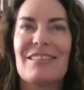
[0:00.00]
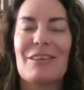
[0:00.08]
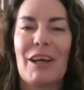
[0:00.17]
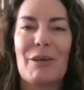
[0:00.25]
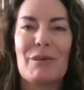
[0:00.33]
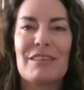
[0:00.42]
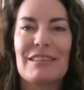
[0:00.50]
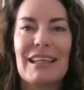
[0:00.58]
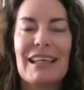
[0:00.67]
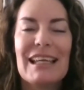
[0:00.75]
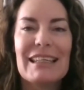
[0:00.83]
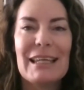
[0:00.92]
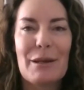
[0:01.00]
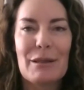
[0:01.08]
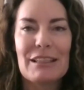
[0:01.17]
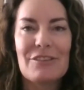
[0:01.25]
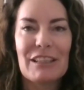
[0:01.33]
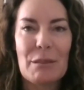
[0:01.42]
So I was,
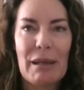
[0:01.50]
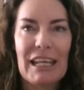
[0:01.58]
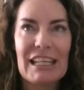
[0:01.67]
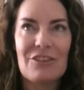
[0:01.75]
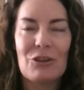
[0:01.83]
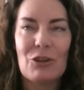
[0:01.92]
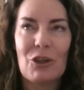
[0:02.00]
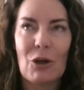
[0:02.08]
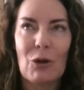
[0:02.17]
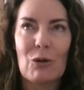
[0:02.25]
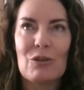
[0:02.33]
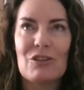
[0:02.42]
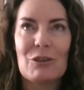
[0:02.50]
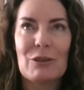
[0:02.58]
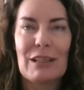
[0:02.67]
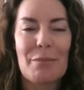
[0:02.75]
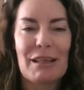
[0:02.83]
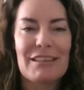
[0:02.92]
literally paid to go
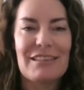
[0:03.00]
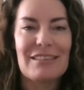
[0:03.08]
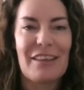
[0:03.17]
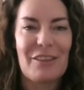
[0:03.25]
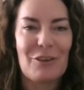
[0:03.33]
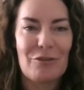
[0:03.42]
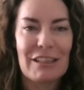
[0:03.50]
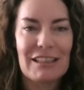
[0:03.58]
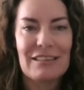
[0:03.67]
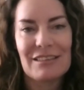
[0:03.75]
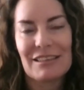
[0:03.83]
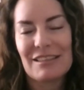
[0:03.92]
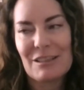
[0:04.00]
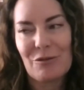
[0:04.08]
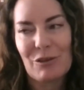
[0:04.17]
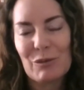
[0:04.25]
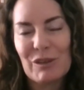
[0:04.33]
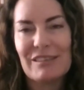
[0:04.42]
to like places like the Ritz and
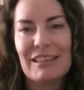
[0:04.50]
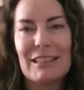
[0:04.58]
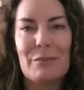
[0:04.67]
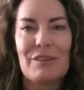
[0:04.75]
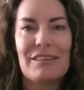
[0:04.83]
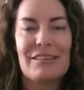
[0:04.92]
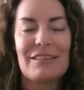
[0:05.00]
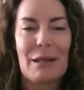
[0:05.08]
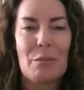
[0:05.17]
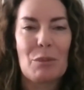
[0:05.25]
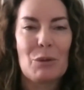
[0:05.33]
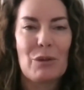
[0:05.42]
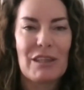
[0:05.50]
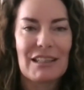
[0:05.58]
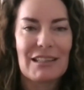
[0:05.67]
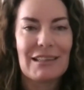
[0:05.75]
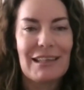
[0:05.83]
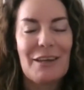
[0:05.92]
different museums and sample
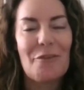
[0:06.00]
their